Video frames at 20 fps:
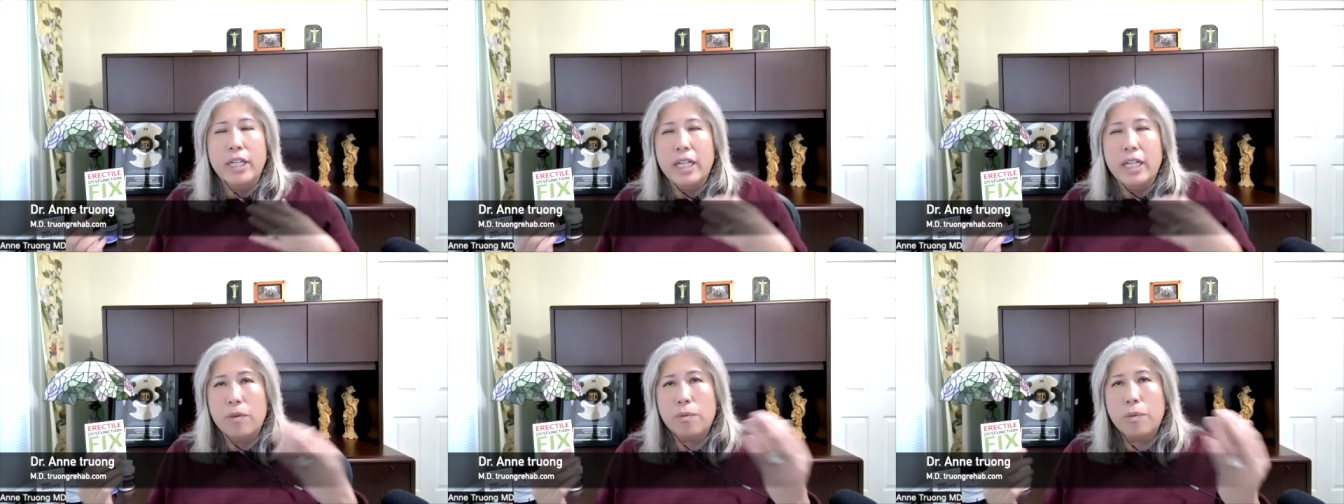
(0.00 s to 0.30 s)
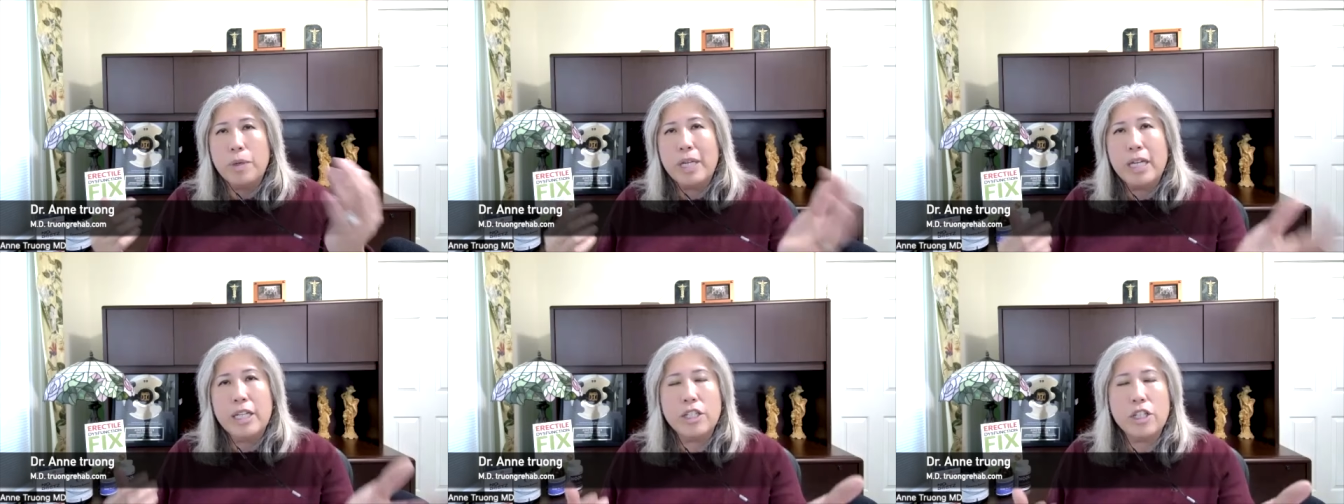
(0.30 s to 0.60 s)
If
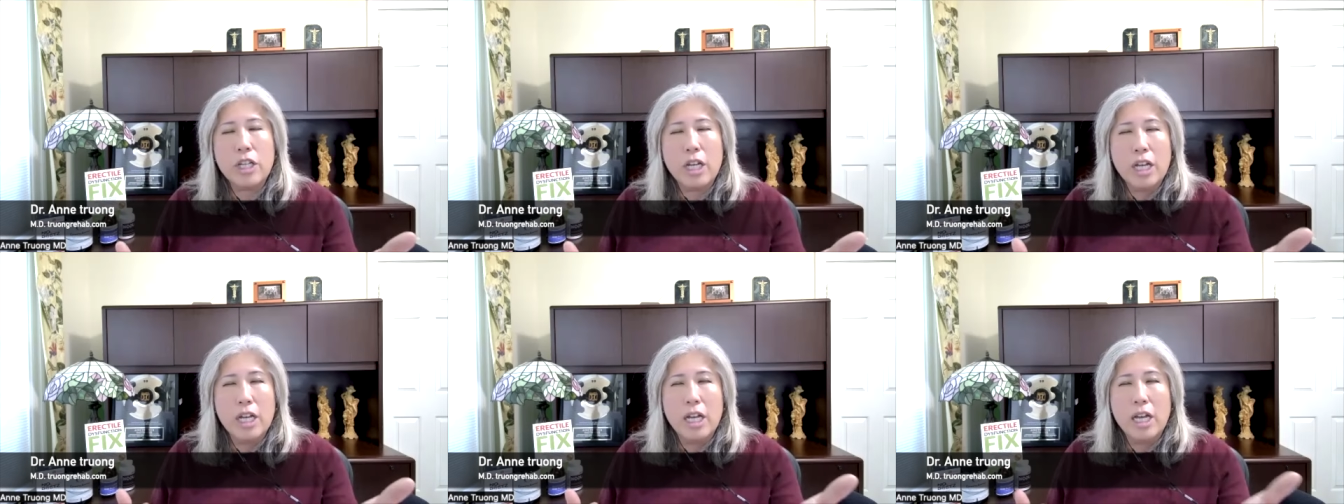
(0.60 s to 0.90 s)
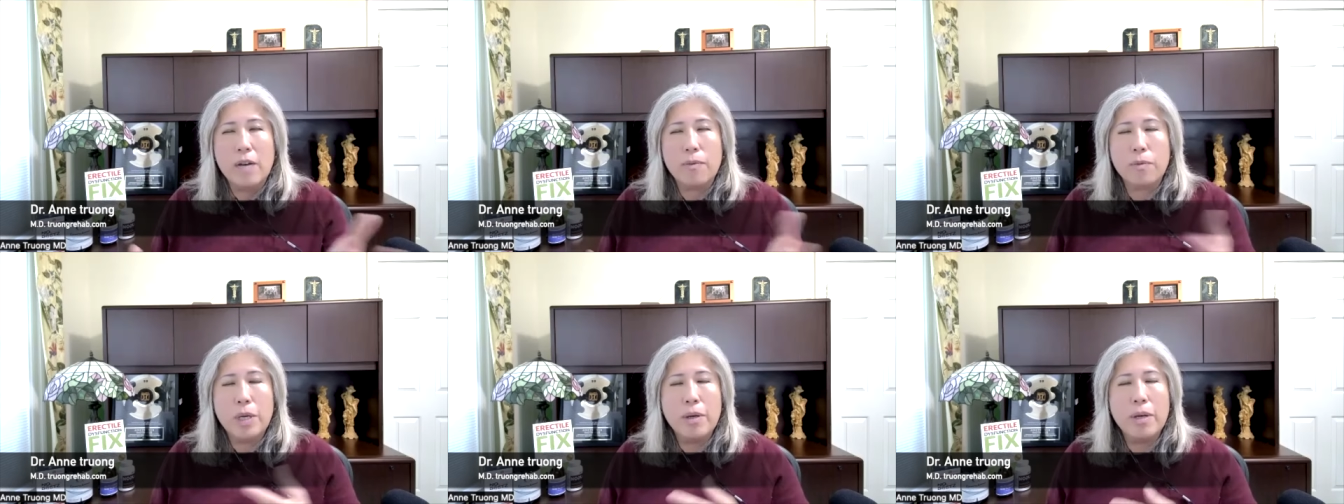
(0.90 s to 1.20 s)
we in,
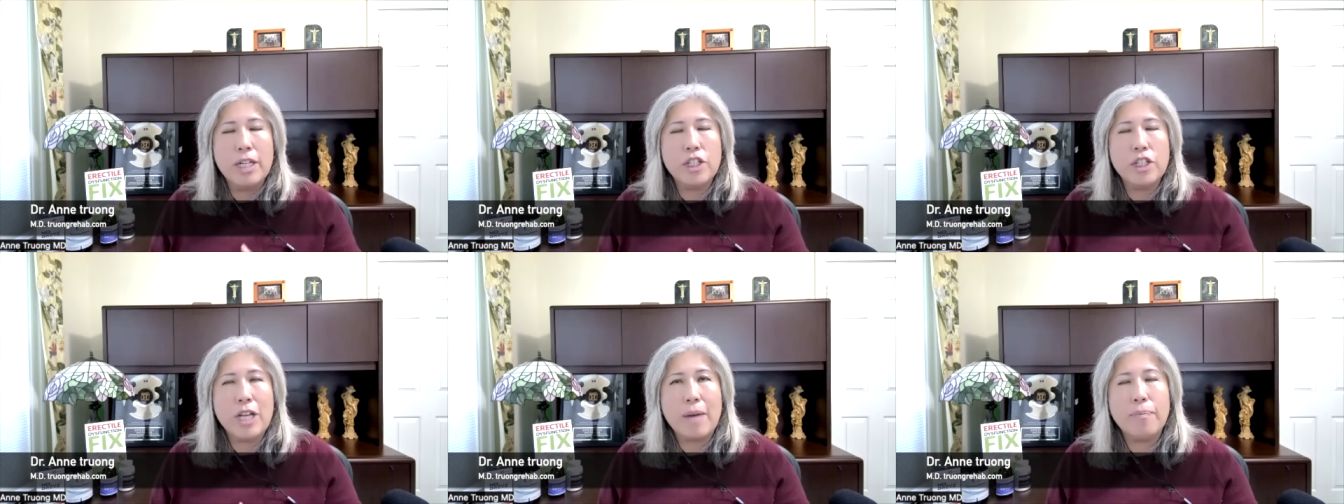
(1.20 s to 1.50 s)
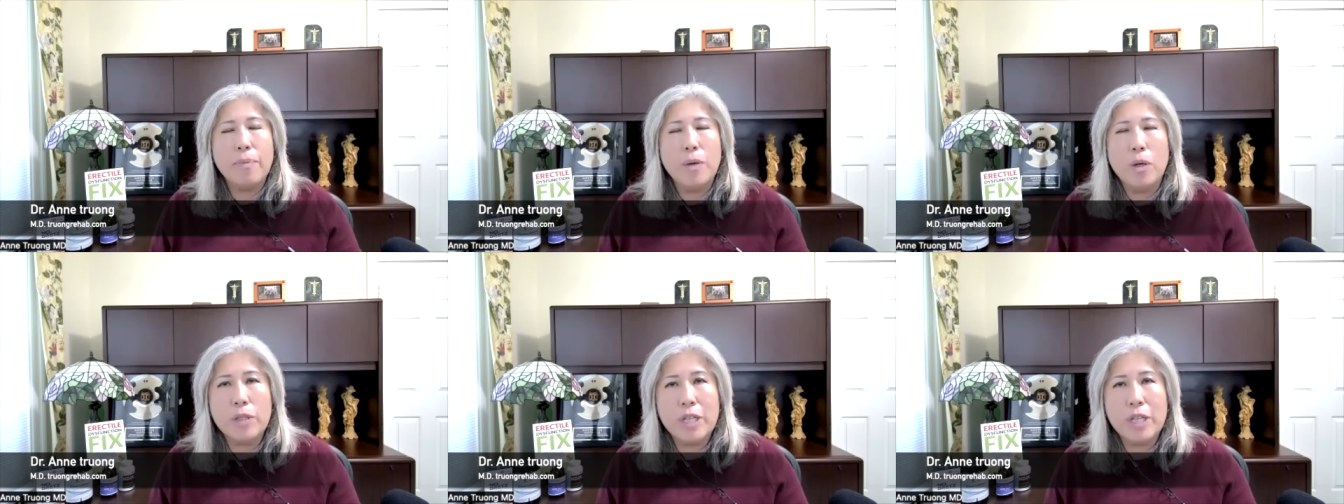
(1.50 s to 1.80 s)
uh, we
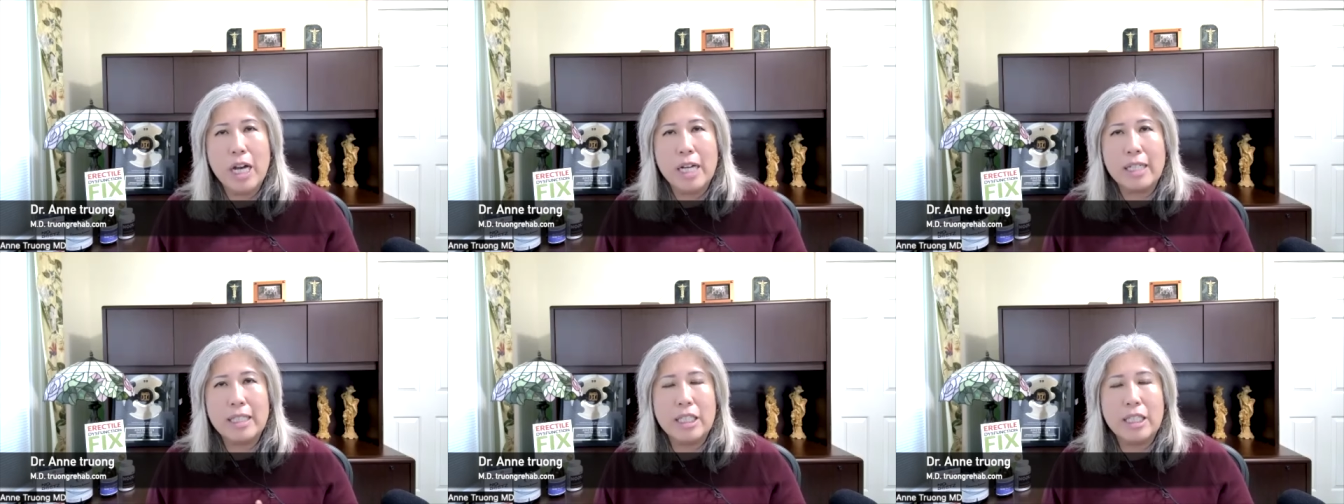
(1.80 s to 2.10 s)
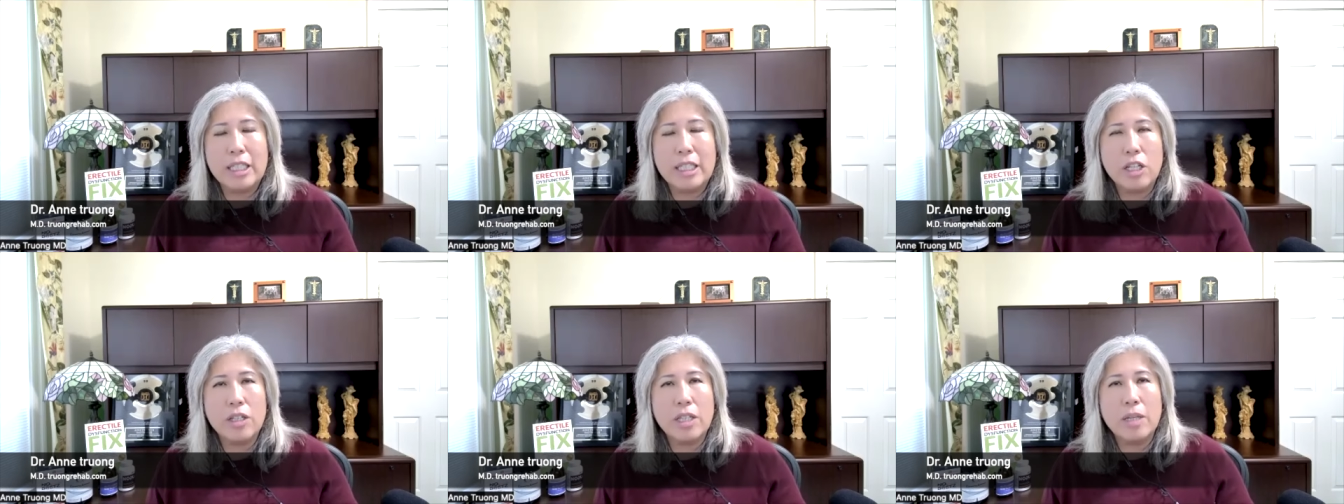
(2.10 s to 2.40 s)
inject Botox
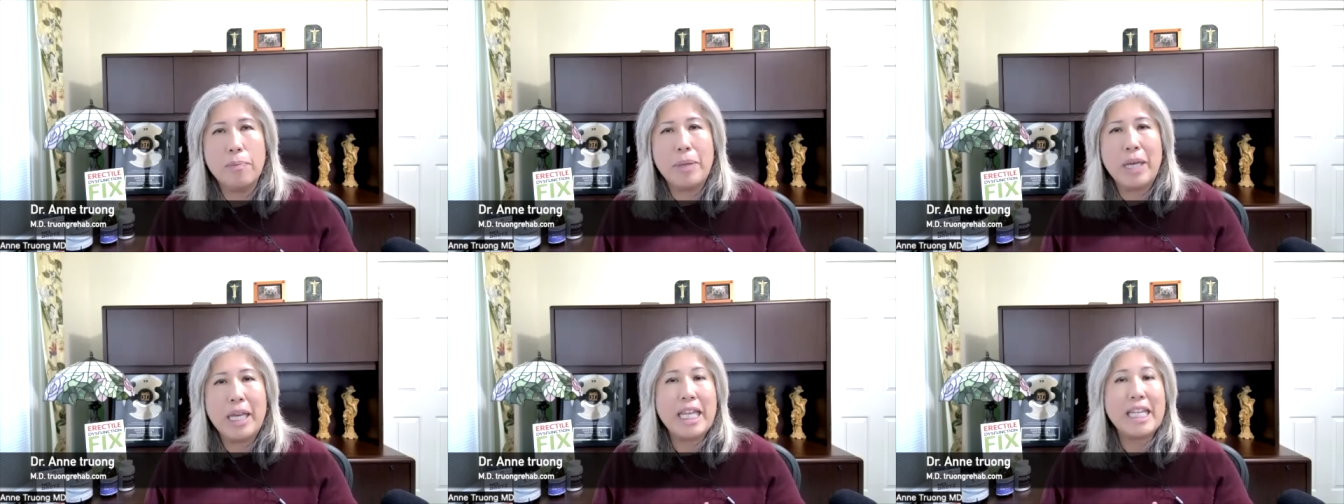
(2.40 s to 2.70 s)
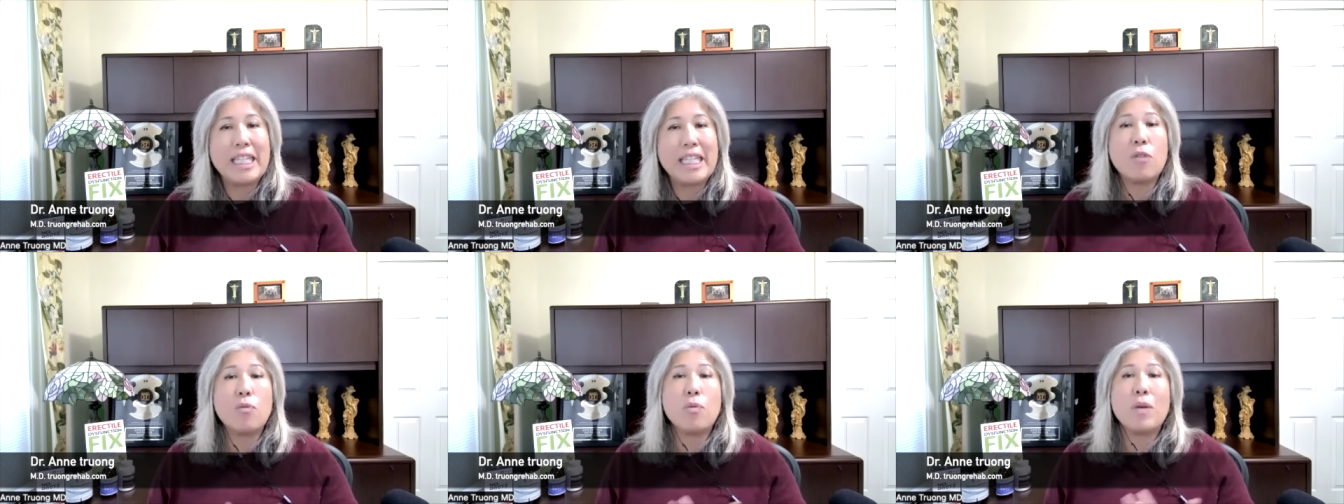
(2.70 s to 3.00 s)
into the
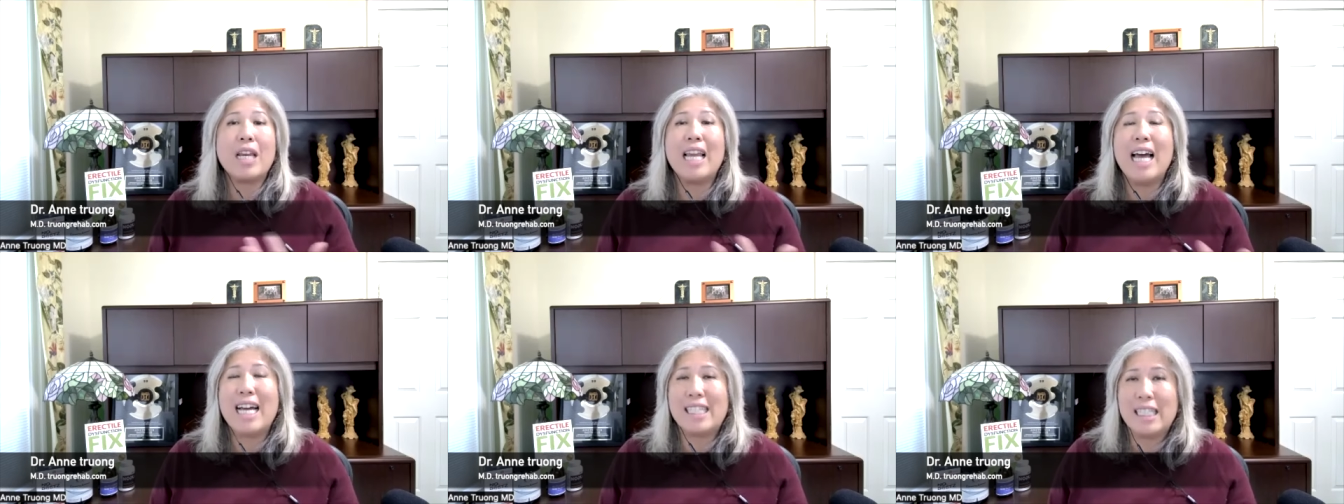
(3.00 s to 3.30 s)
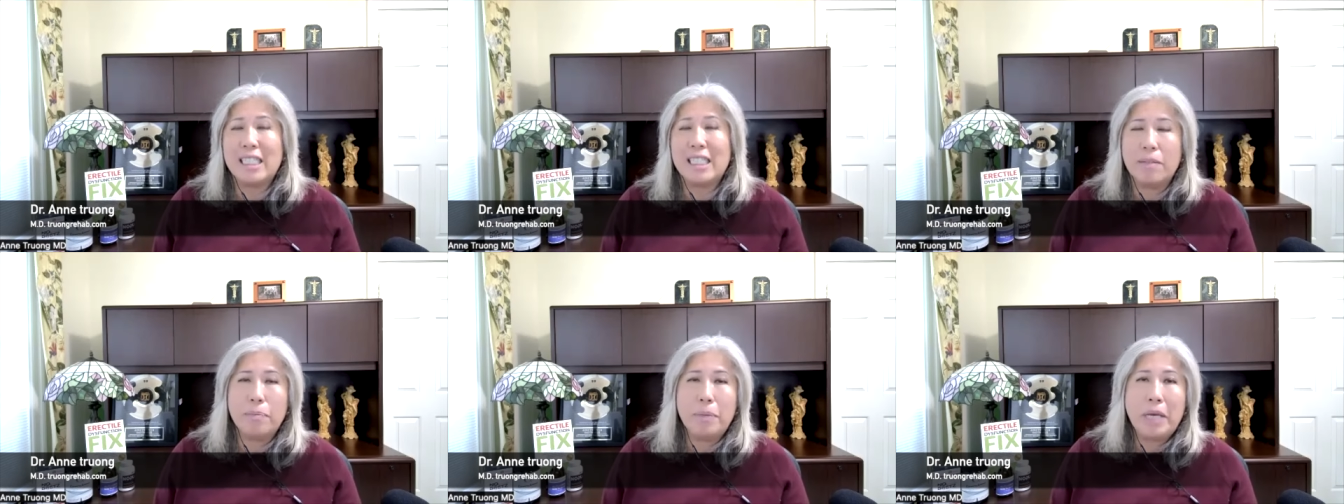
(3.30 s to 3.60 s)
penis, it
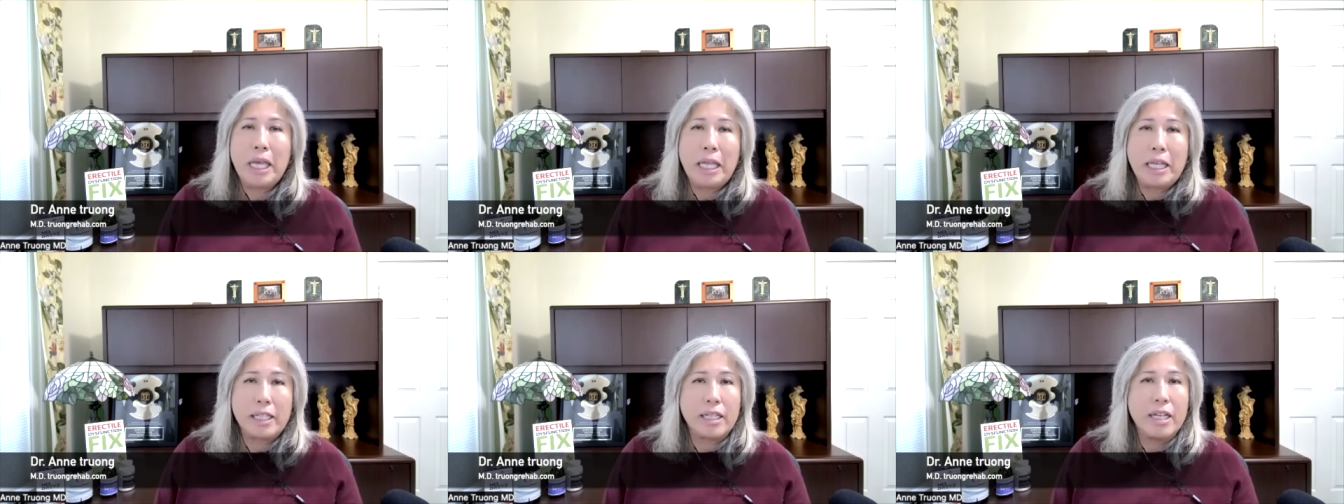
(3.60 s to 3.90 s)
relaxes the penis.